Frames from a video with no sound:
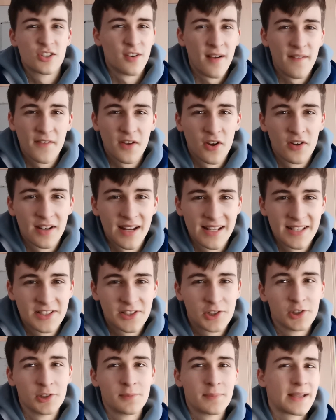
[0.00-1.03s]
surviving online
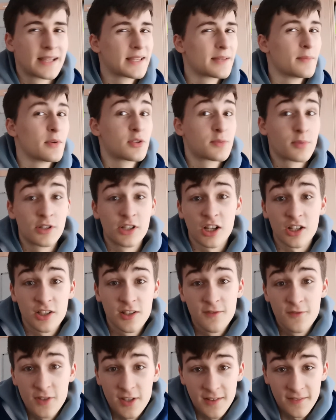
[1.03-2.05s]
school, being the most
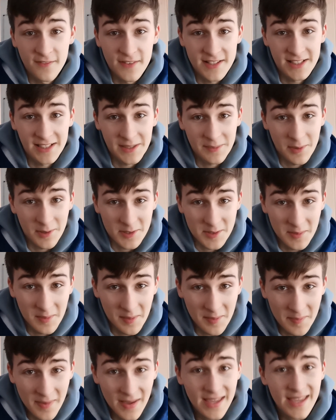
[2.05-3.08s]
productive you can physically
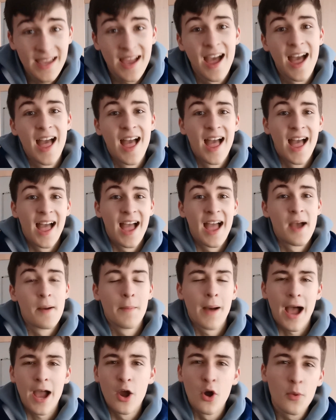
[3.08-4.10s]
possibly be.
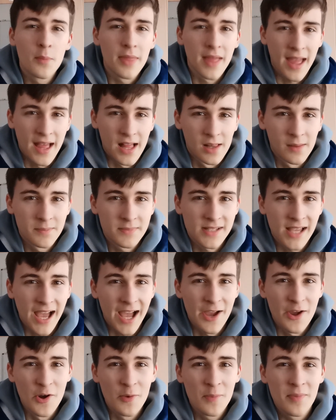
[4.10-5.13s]
I hope that helped.
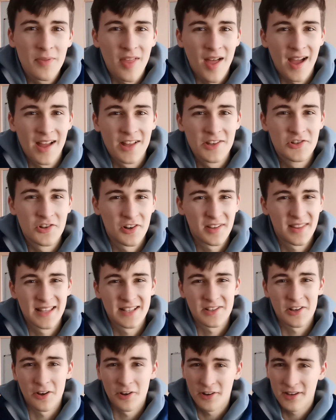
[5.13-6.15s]
I hope that during
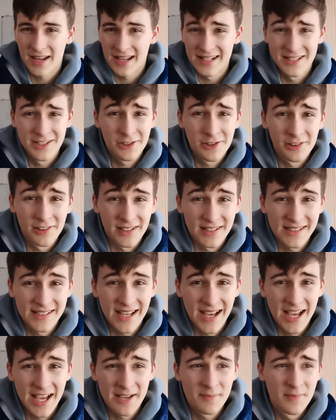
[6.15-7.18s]
this online schooling
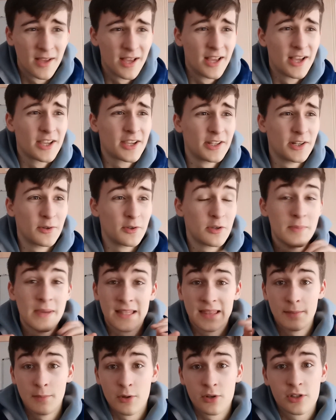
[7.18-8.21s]
time, you
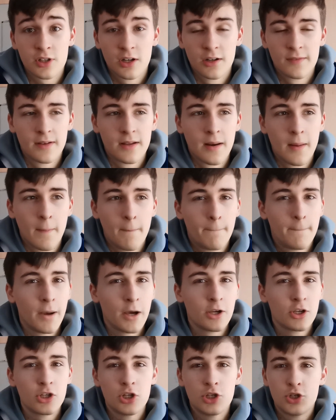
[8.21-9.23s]
make the most out of it,
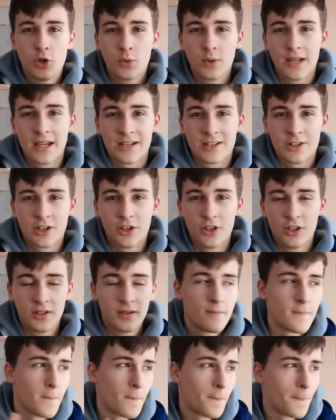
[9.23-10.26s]
but you don't get
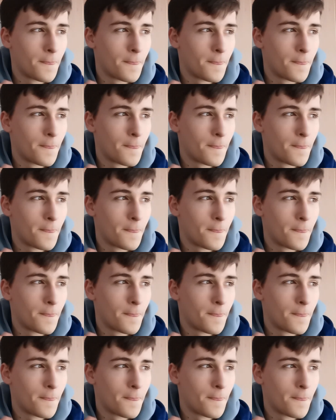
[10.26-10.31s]
too